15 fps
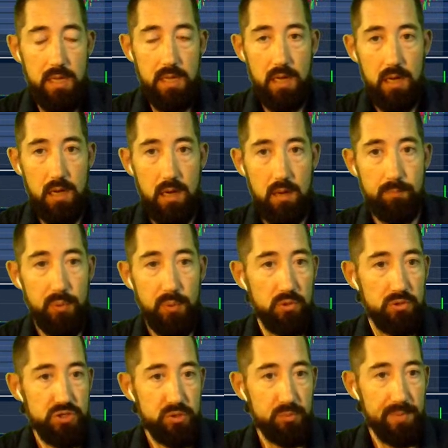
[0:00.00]
uh,
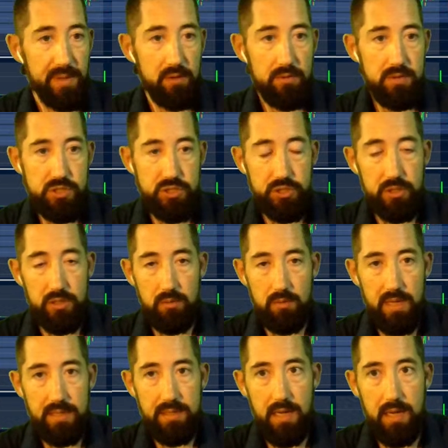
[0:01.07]
bullish or bearish. You know,
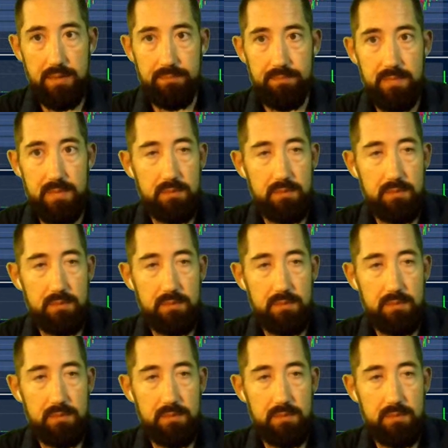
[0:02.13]
I, I